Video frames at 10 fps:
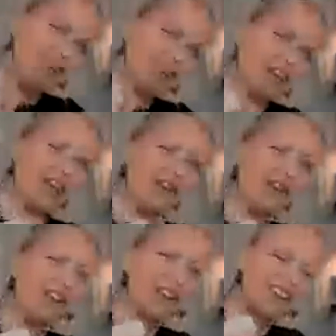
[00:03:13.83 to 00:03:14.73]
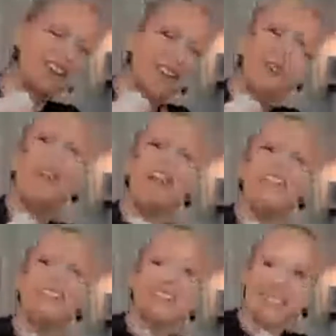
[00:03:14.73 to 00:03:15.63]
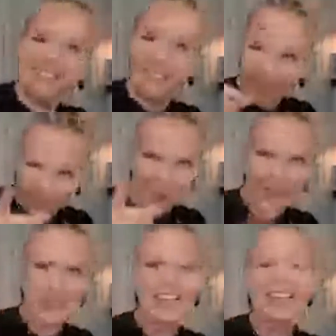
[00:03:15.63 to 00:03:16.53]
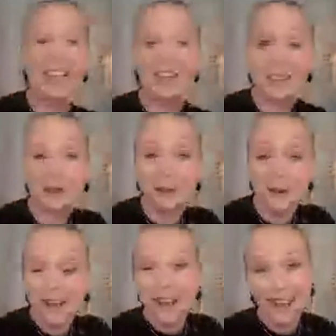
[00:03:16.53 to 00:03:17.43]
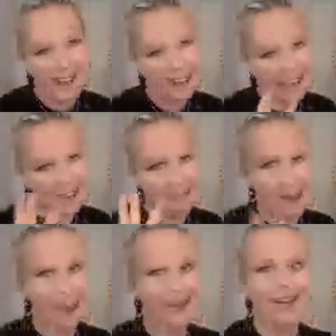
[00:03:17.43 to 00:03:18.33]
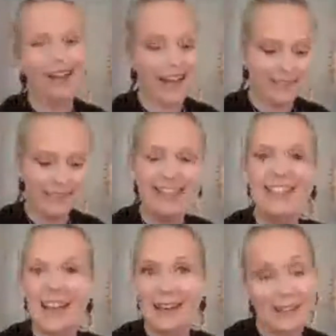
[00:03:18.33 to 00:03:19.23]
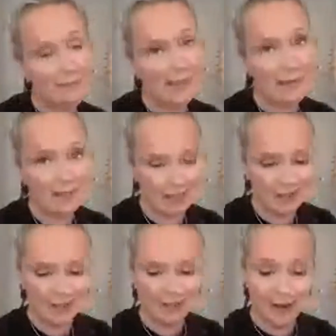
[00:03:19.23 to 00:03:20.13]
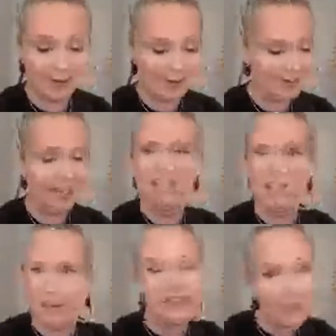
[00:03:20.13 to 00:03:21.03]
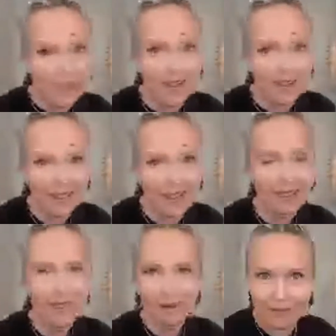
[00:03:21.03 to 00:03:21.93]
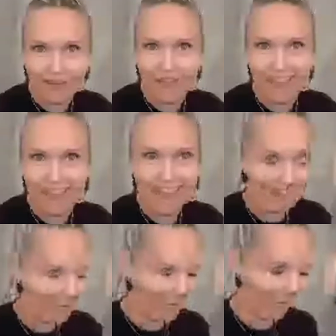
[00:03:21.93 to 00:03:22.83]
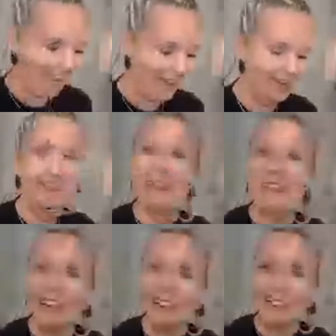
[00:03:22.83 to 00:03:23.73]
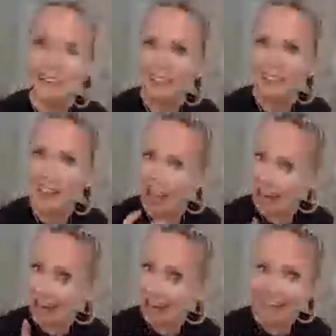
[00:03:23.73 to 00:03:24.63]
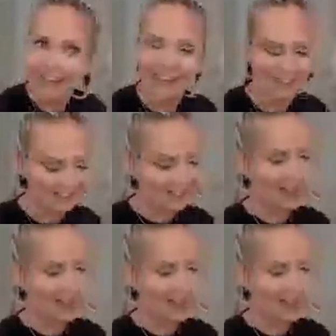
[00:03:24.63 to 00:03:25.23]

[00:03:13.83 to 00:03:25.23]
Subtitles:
What do you call it? Crease in English. So English is my third language, and sometimes I lose my words, especially on live, obviously, because I can't cut and edit this.